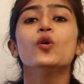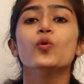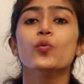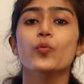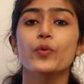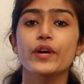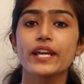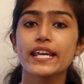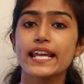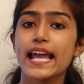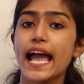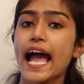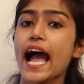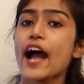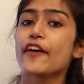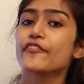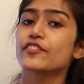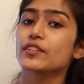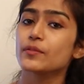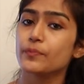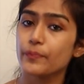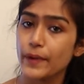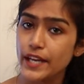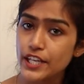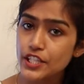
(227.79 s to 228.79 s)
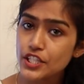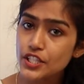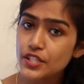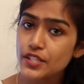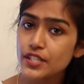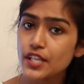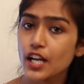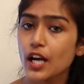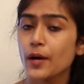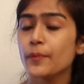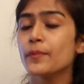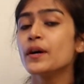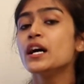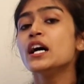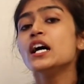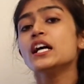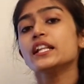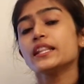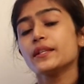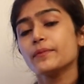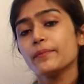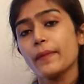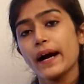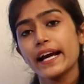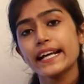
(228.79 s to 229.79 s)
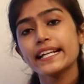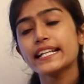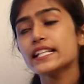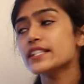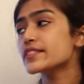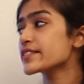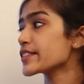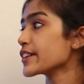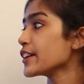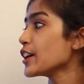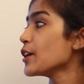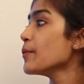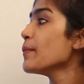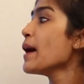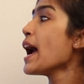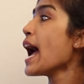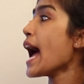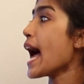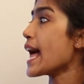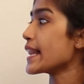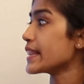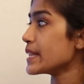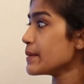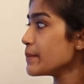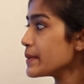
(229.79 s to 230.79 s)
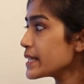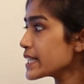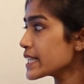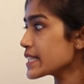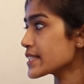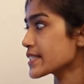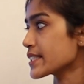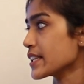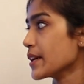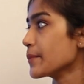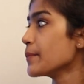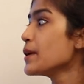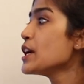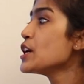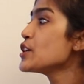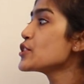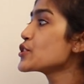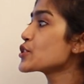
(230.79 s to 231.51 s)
we have the major term, the minor term and the middle term.